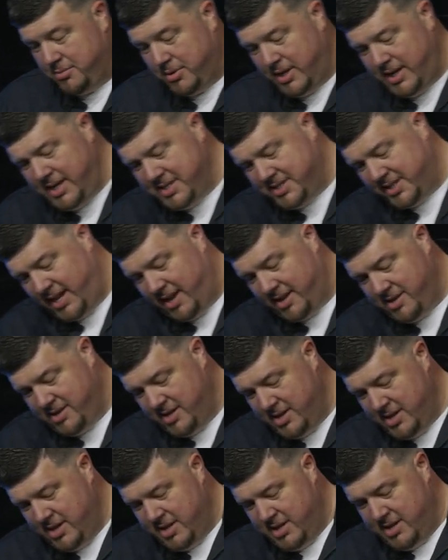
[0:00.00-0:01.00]
What is that?
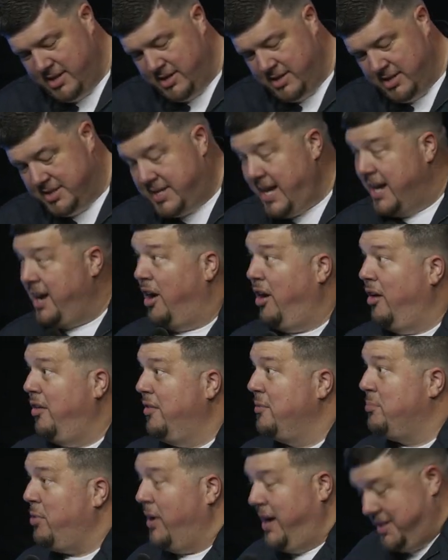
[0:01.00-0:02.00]
Is that an
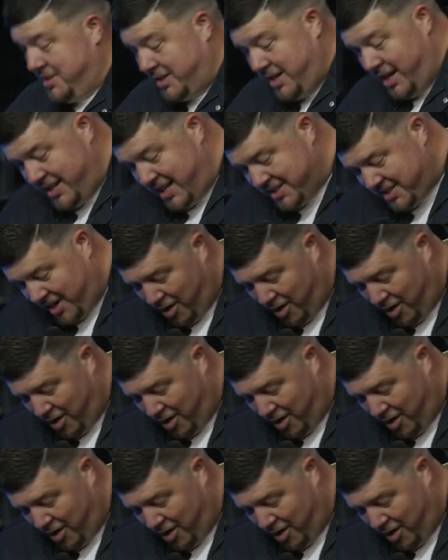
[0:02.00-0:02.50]
offering? Praise God, that's an